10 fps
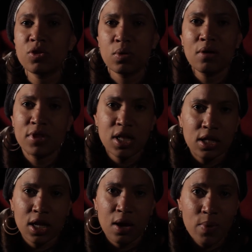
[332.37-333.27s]
through
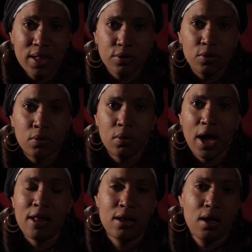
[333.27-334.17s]
everything that I went through.
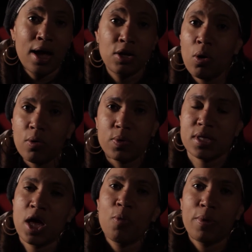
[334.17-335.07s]
I, I know it
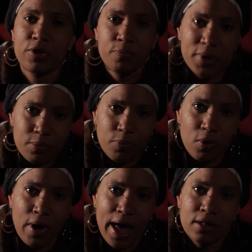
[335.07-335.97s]
was to help other
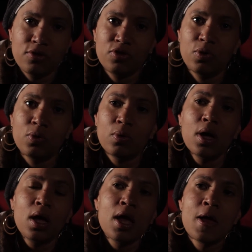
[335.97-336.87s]
people and to
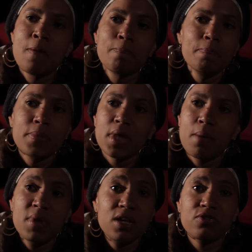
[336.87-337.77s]

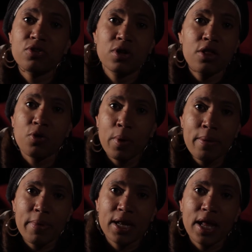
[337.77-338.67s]
minister to other
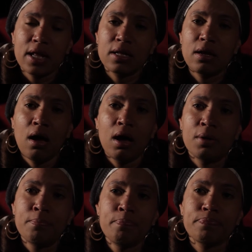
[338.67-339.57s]
women. And
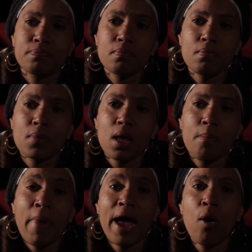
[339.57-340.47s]

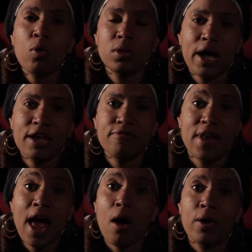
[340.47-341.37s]
my whole life
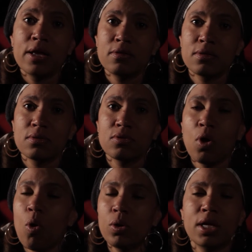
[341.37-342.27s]
now is
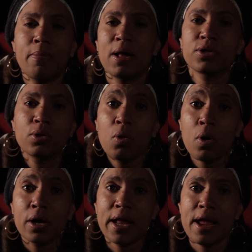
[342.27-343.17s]
totally about the
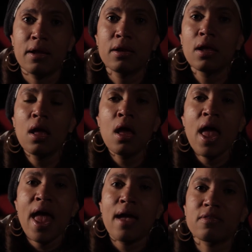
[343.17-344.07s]
Lord. And
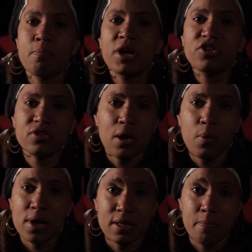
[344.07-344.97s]
as much as I
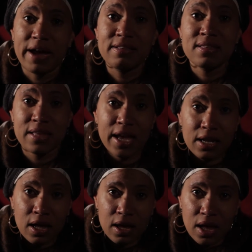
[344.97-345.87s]
was in my sin,